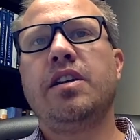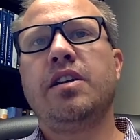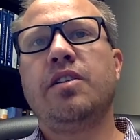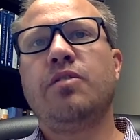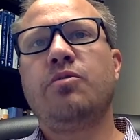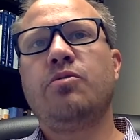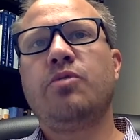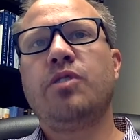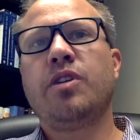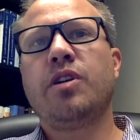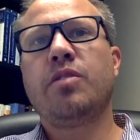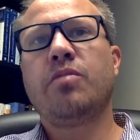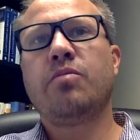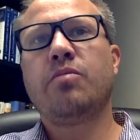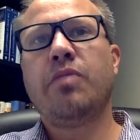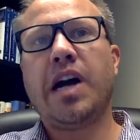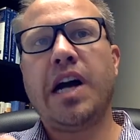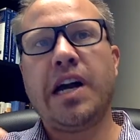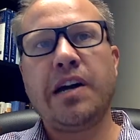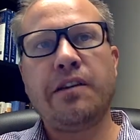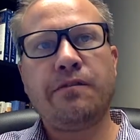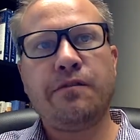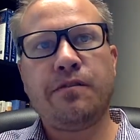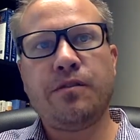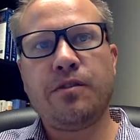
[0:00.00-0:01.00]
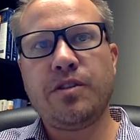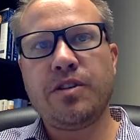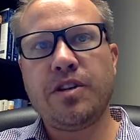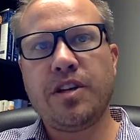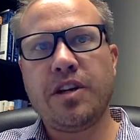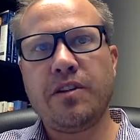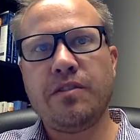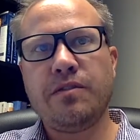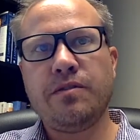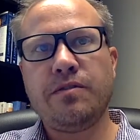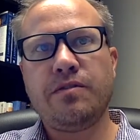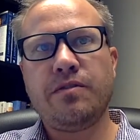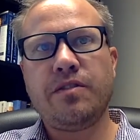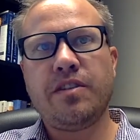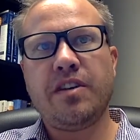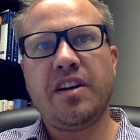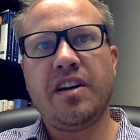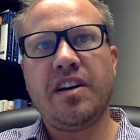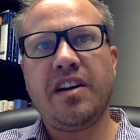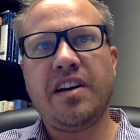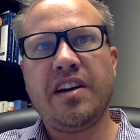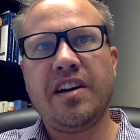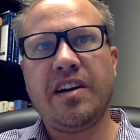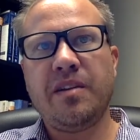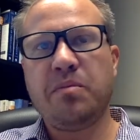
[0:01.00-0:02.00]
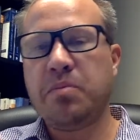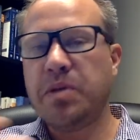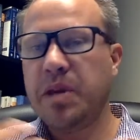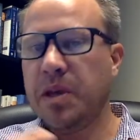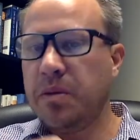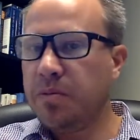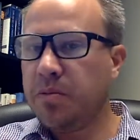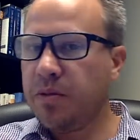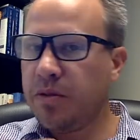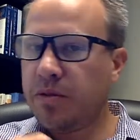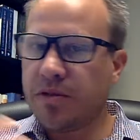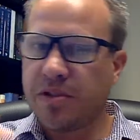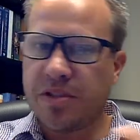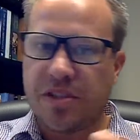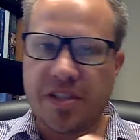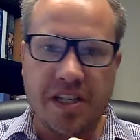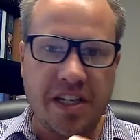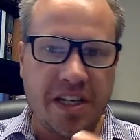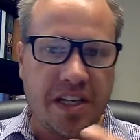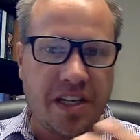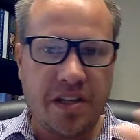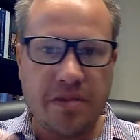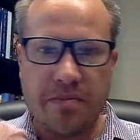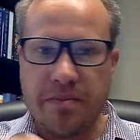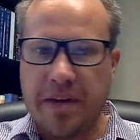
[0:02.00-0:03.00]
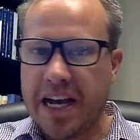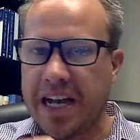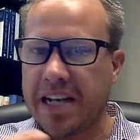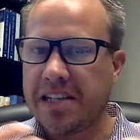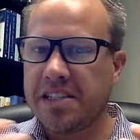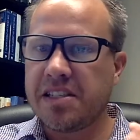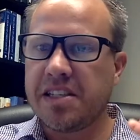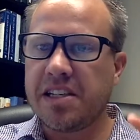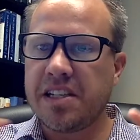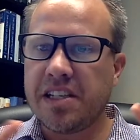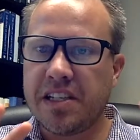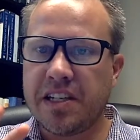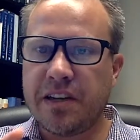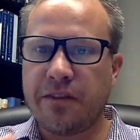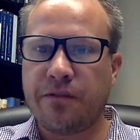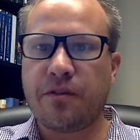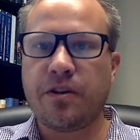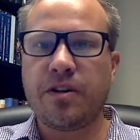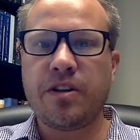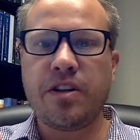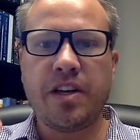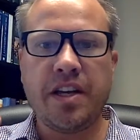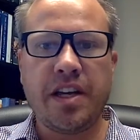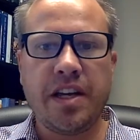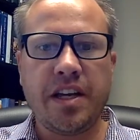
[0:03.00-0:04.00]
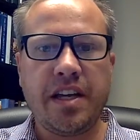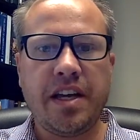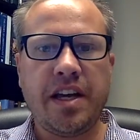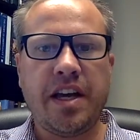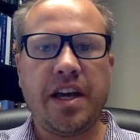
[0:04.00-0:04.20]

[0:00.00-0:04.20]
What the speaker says: we're mindful of people see the mask thing differently,